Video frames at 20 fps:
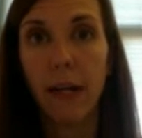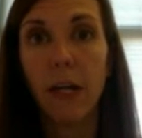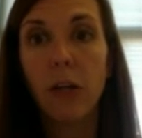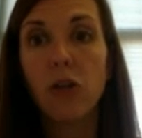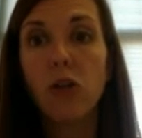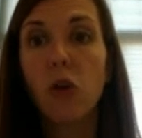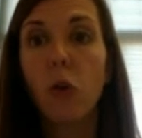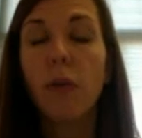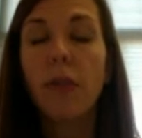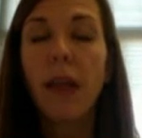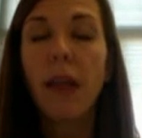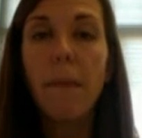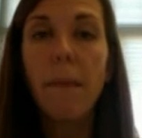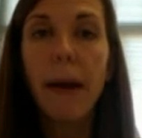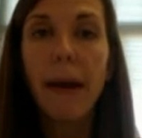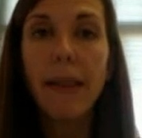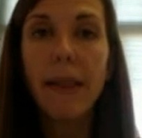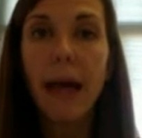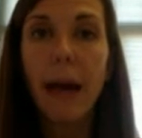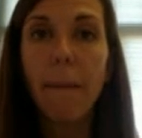So when they
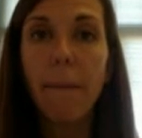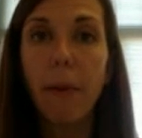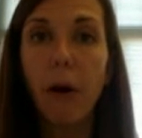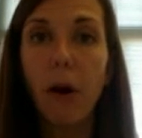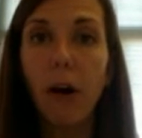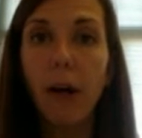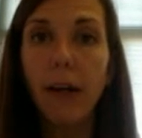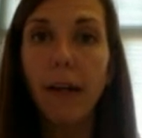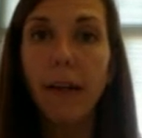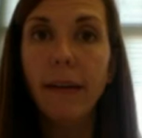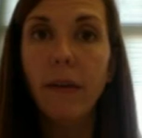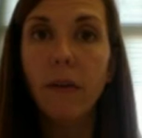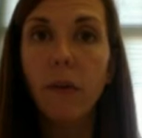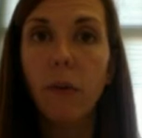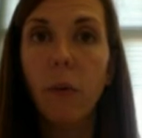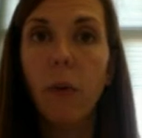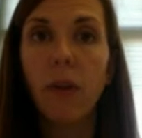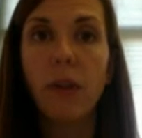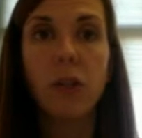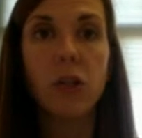make that bond
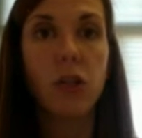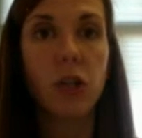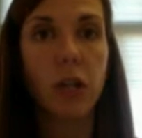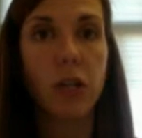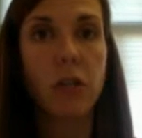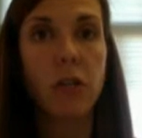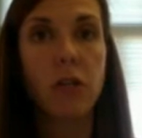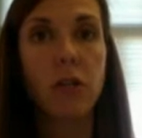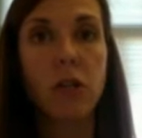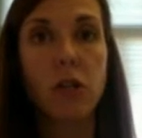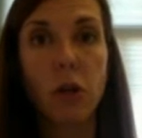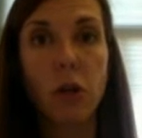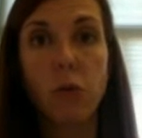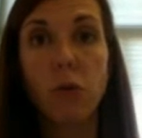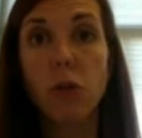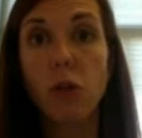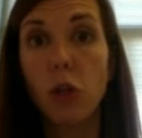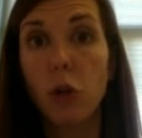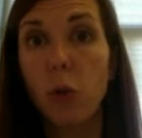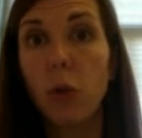with just those
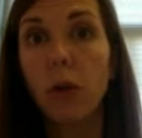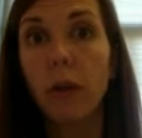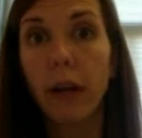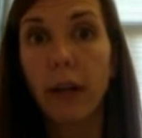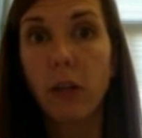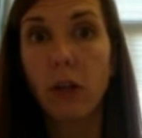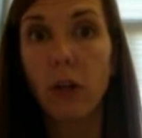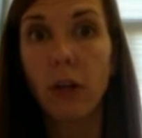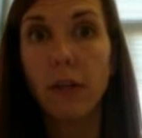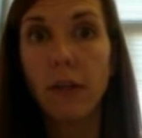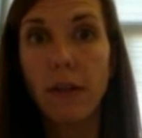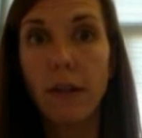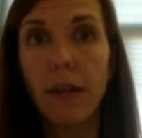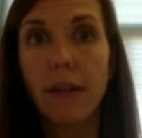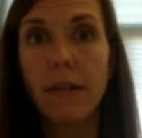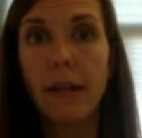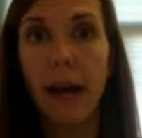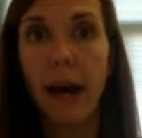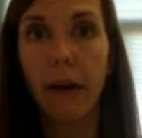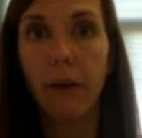two electrons in
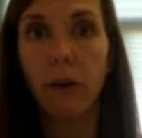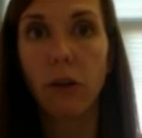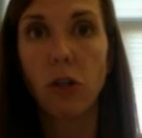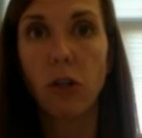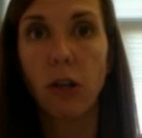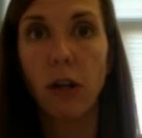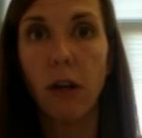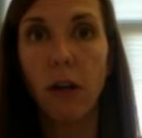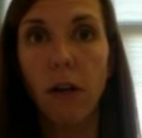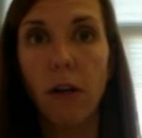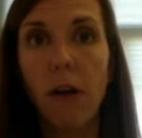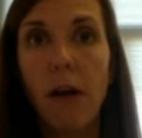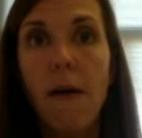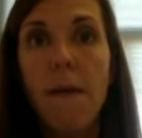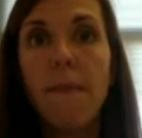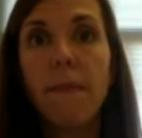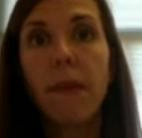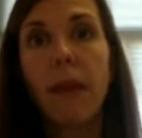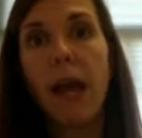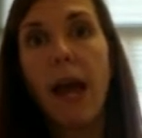its outer shell,
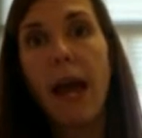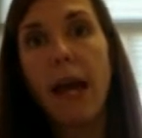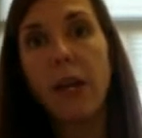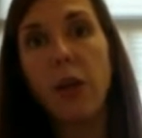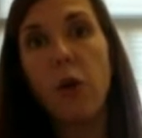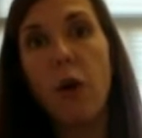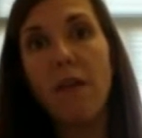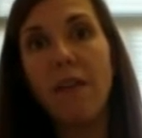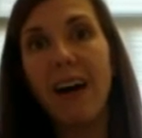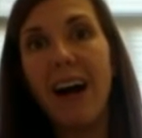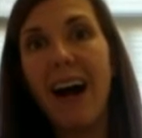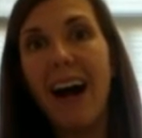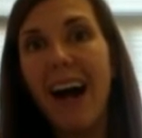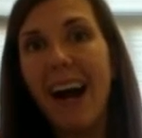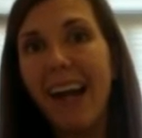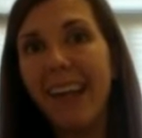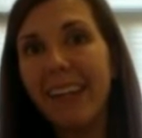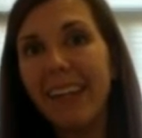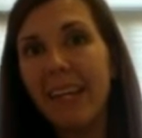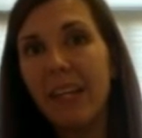and you have a
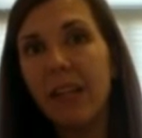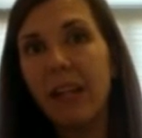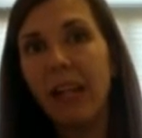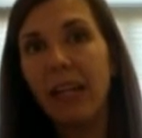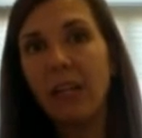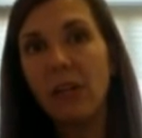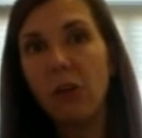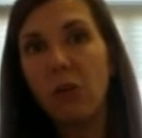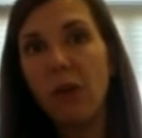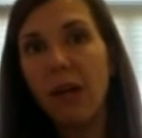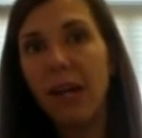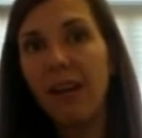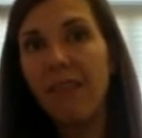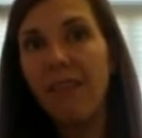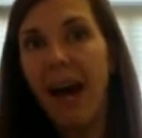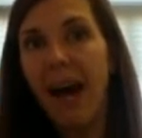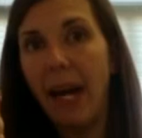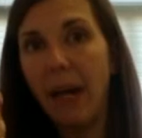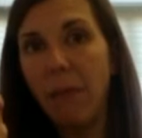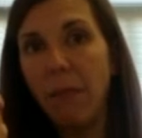highly electronegative
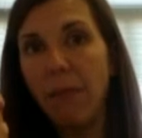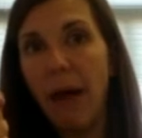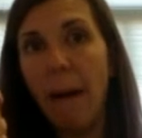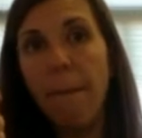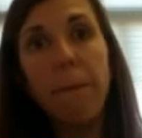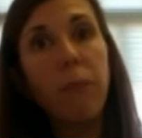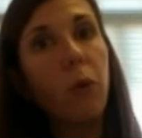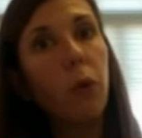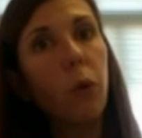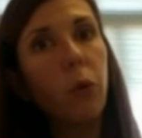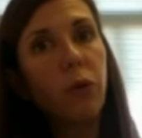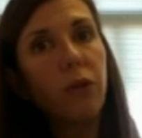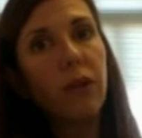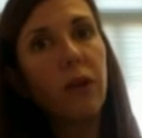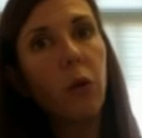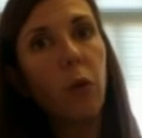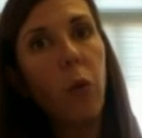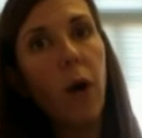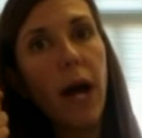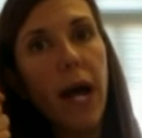atom that pulls it
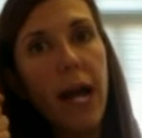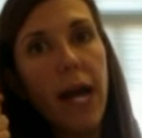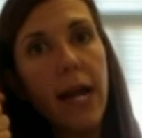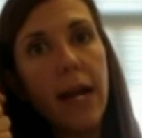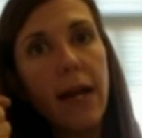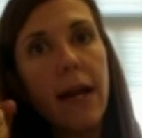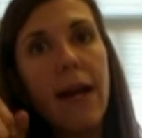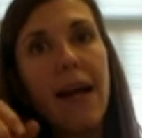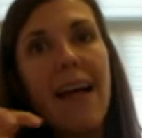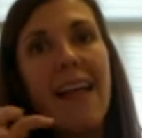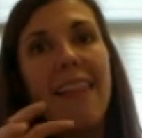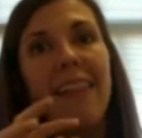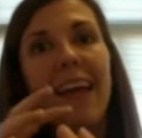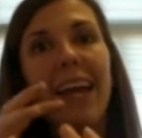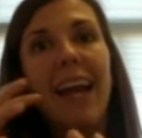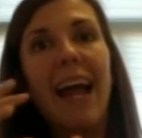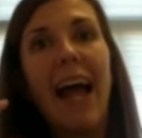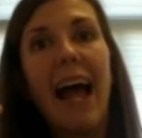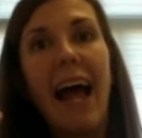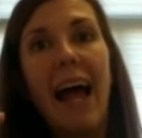away,
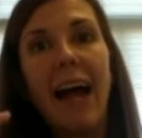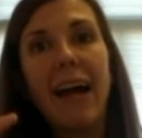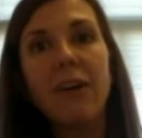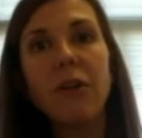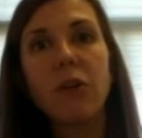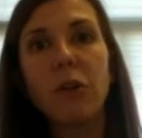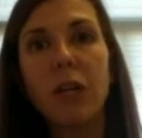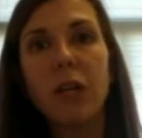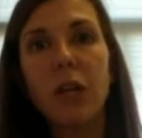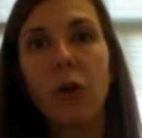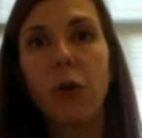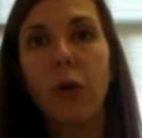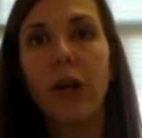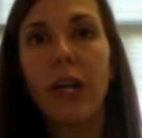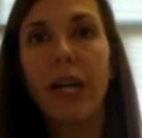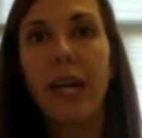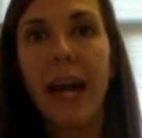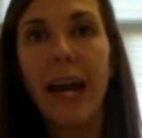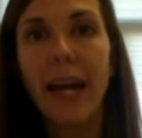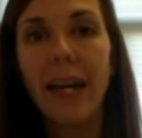that actually
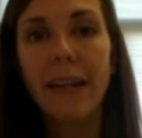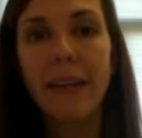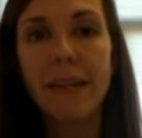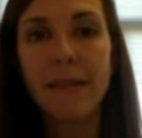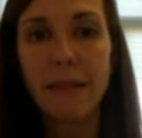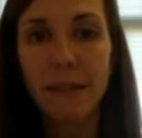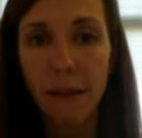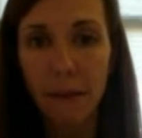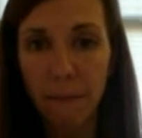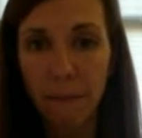creates,